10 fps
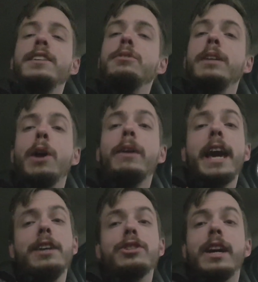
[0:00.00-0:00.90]
do an
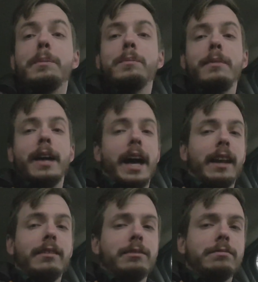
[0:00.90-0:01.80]
okay job at
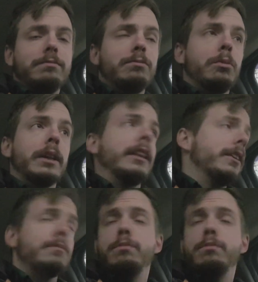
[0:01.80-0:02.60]
what they're